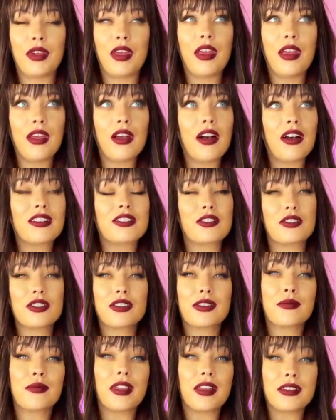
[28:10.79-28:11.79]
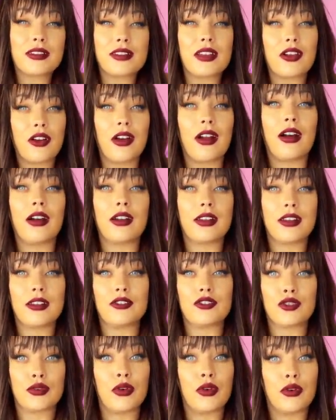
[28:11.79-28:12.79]
chaos or some things that are out of
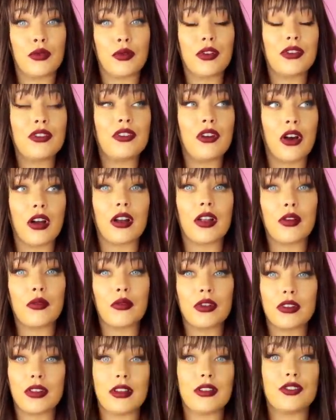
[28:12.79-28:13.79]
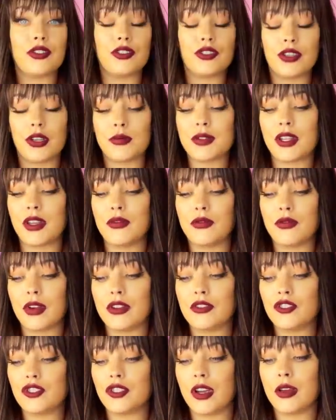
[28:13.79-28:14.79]
control regarding relationships and
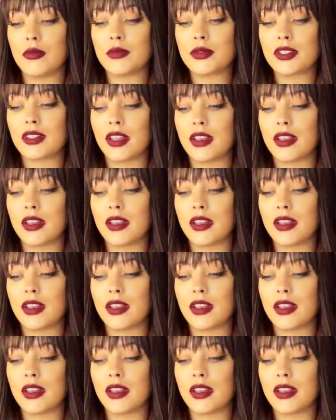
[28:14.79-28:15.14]
friendships.